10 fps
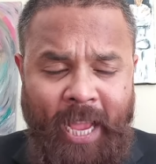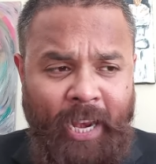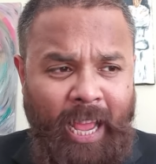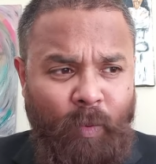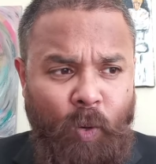
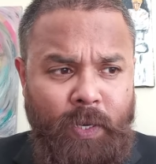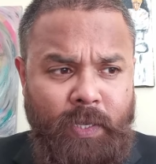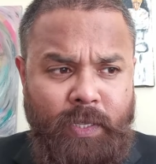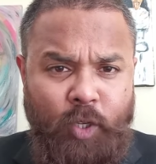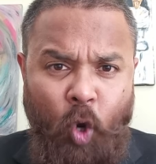and I
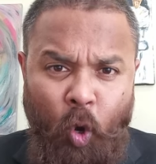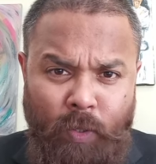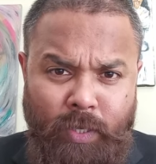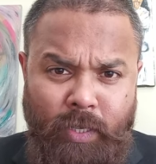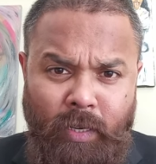was
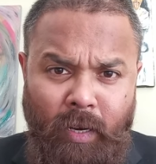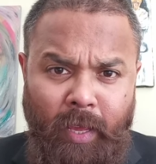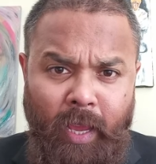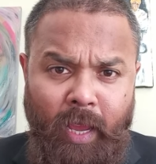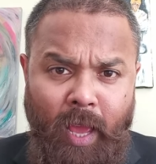
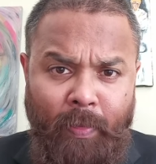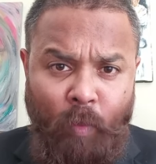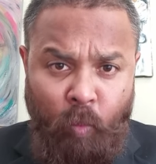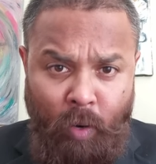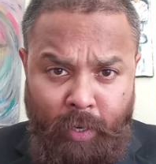constantly at
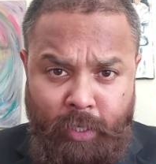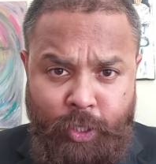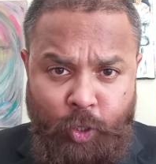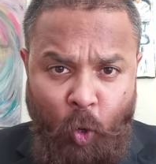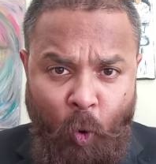the
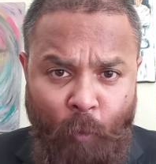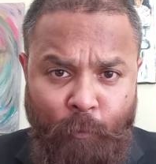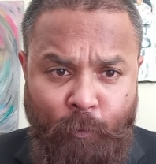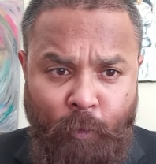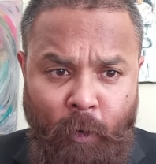verge of
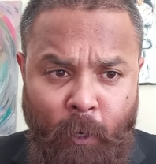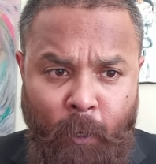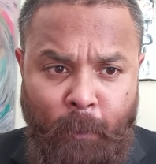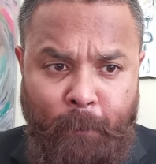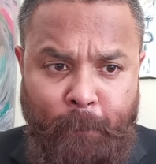
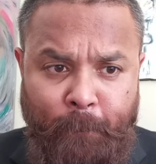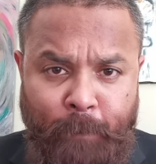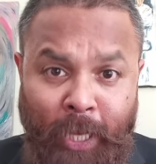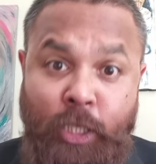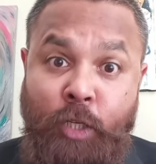
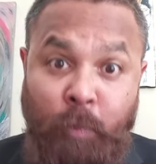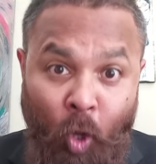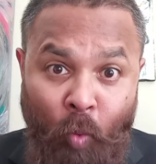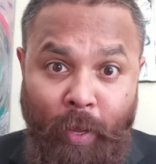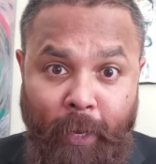uh,
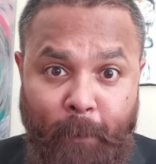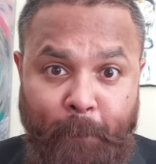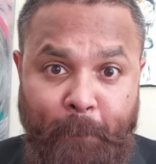exploding.